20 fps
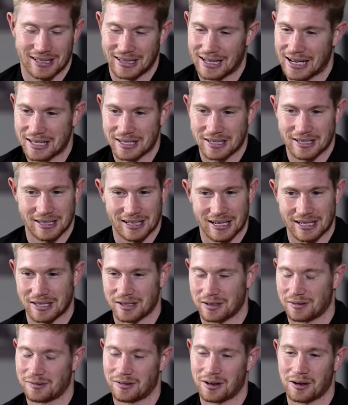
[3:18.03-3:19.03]
that's
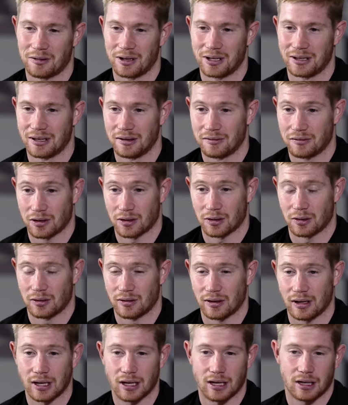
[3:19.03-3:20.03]
that's a very difficult
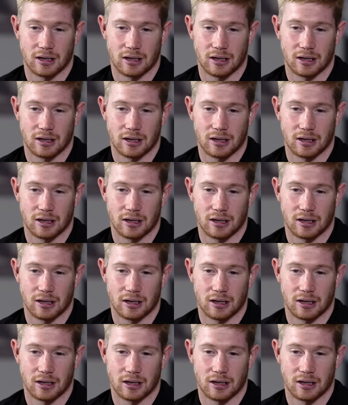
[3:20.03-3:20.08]
thing